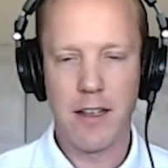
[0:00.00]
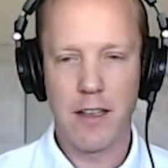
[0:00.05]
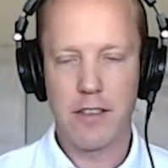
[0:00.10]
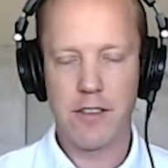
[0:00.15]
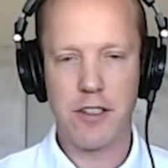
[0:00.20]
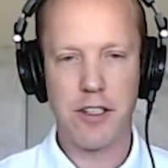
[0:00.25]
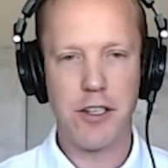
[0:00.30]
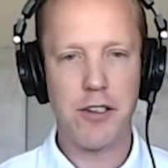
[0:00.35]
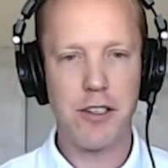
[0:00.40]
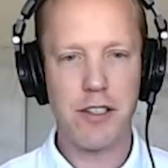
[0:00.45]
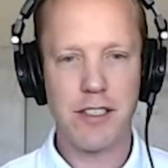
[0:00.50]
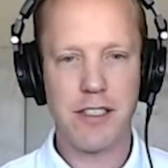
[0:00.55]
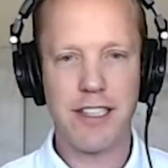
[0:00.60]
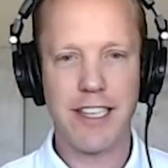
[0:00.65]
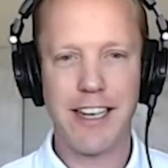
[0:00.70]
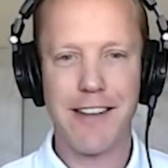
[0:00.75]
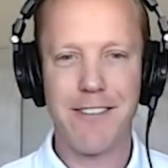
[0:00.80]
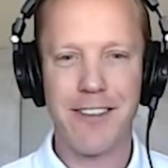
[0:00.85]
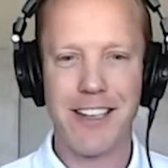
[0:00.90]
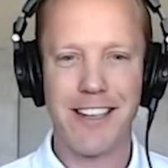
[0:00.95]
So you just
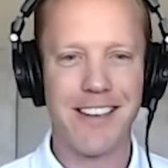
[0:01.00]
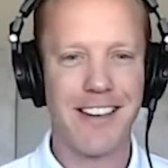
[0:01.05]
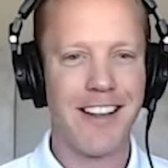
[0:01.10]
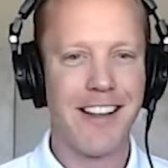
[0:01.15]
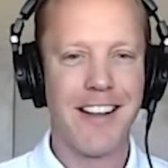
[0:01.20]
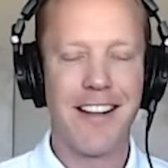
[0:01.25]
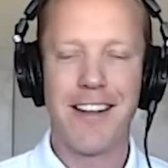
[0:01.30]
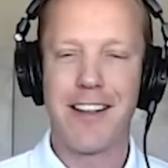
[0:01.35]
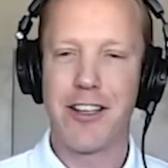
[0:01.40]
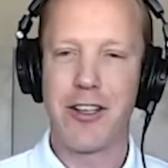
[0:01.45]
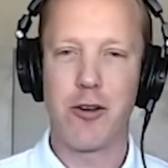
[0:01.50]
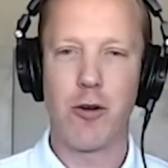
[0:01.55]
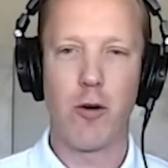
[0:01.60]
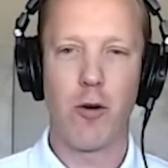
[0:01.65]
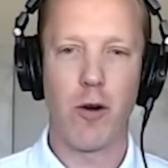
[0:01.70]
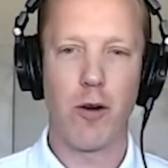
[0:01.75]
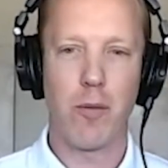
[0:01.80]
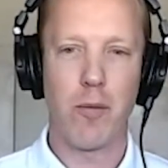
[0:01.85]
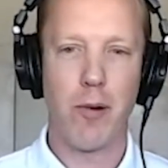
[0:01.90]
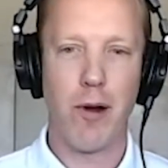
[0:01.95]
give it
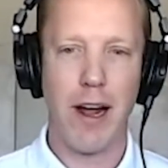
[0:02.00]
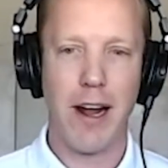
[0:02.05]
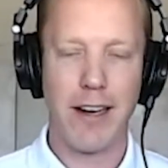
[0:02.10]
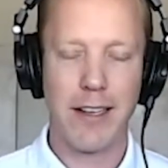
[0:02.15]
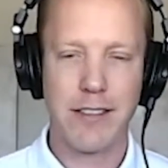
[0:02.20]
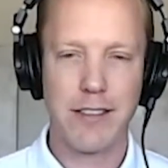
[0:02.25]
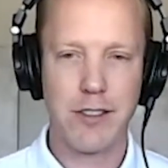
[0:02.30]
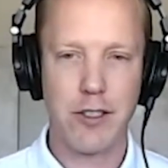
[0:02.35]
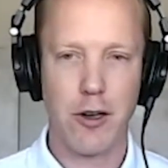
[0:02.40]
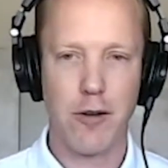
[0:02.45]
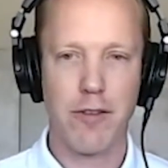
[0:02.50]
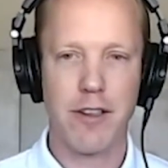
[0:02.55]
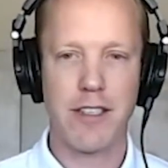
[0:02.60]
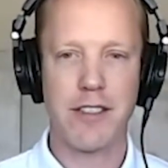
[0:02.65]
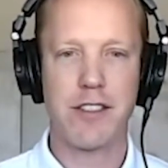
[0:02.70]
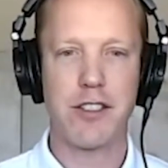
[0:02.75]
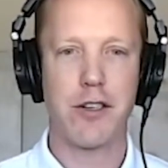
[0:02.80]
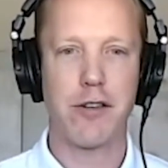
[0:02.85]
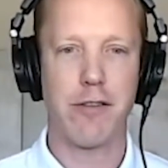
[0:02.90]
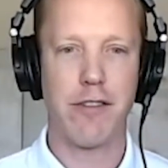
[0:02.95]
your product,
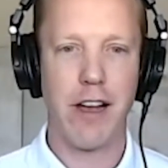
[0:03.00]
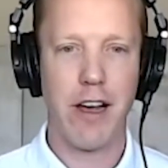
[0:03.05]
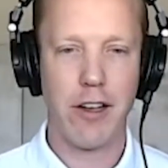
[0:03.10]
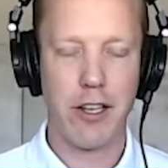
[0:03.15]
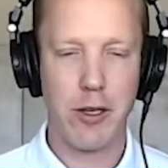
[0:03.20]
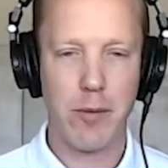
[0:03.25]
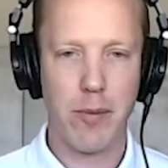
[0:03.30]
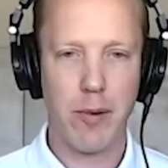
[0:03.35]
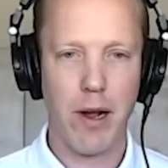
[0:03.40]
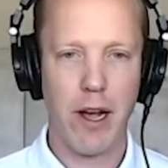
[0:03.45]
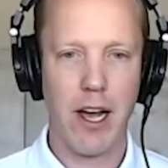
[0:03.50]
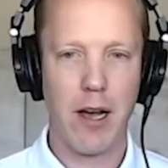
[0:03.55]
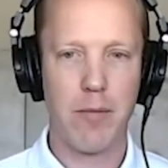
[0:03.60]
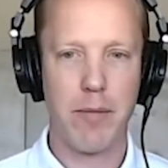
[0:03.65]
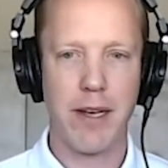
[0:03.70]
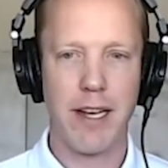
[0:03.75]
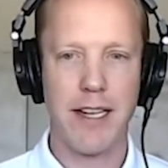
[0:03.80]
service, your value prop.